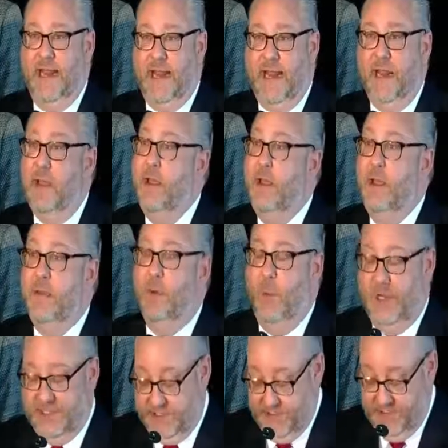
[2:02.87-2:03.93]
today, the
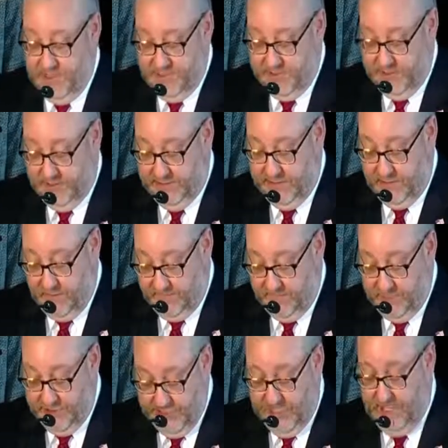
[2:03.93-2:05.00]
Western District
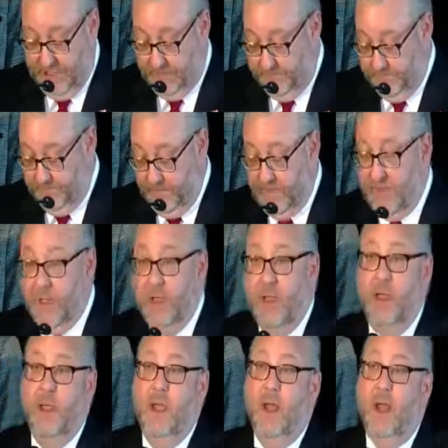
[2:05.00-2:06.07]
of Virginia.
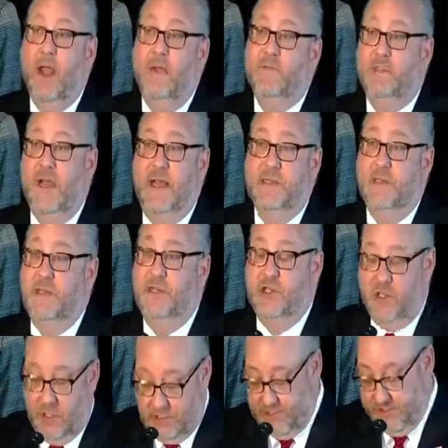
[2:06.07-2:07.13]
I emphasize that the
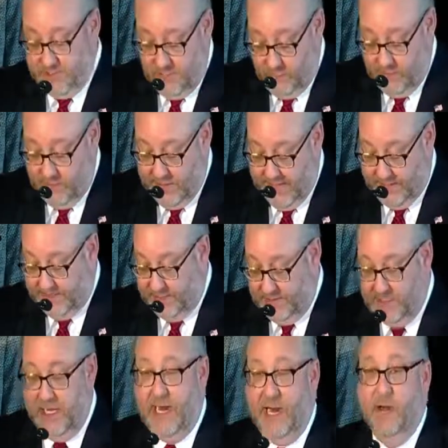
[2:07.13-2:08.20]
charges that we're
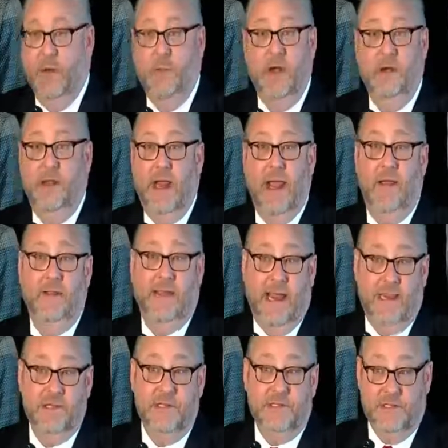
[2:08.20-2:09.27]
announcing today are merely
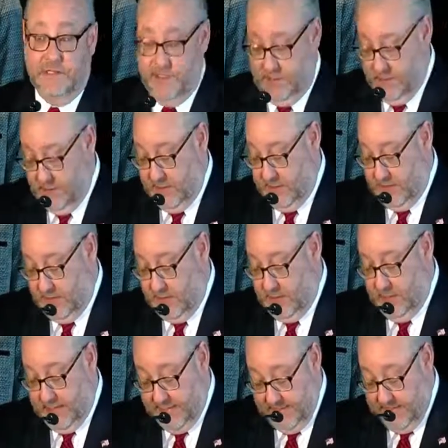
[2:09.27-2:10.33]
allegations,
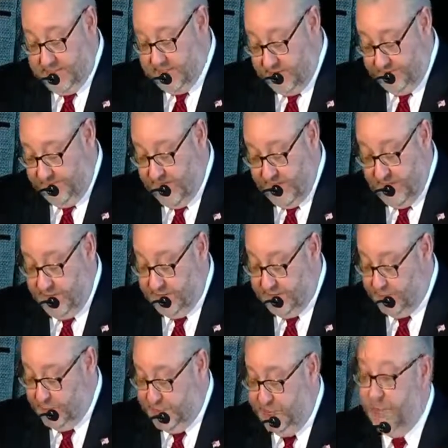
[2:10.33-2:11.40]
and each defendant
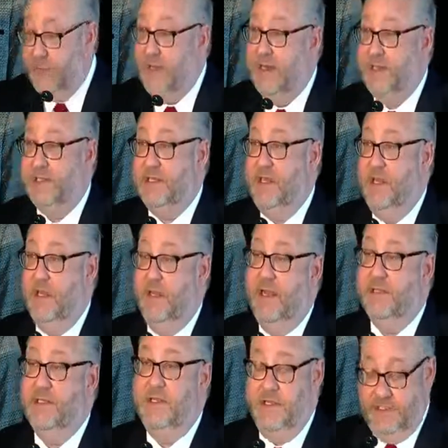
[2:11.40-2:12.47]
is presumed innocent
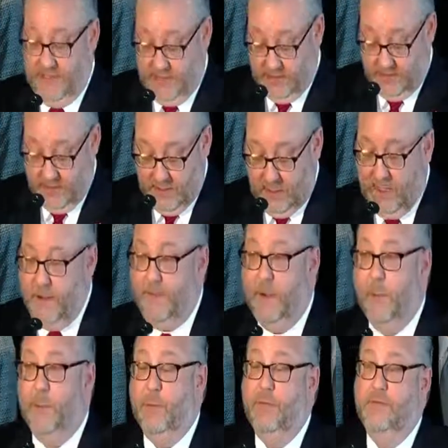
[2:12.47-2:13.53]
unless and until
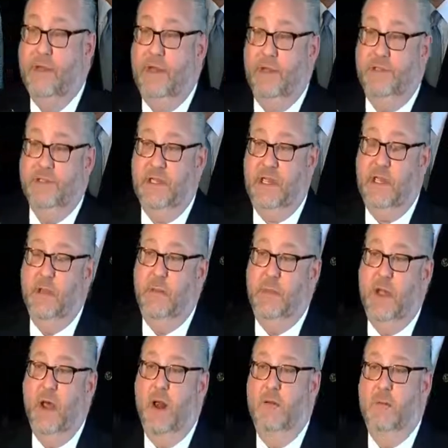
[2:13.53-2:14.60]
they are proven guilty
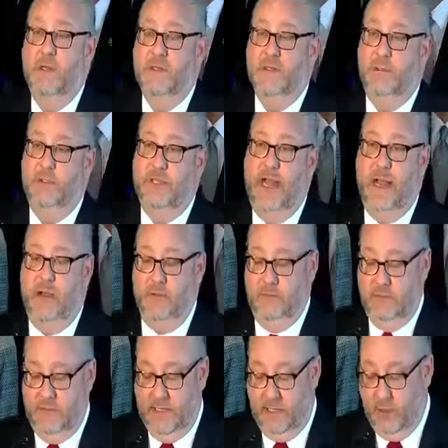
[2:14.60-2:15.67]
beyond a reasonable doubt
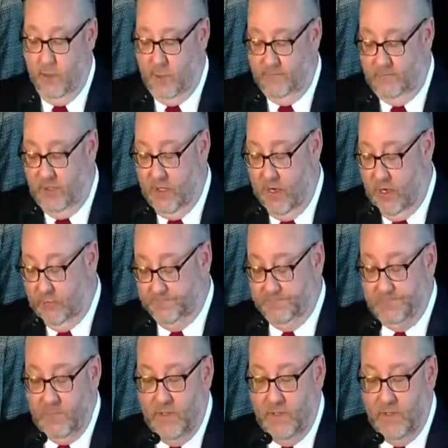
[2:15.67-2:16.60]
in a court of law.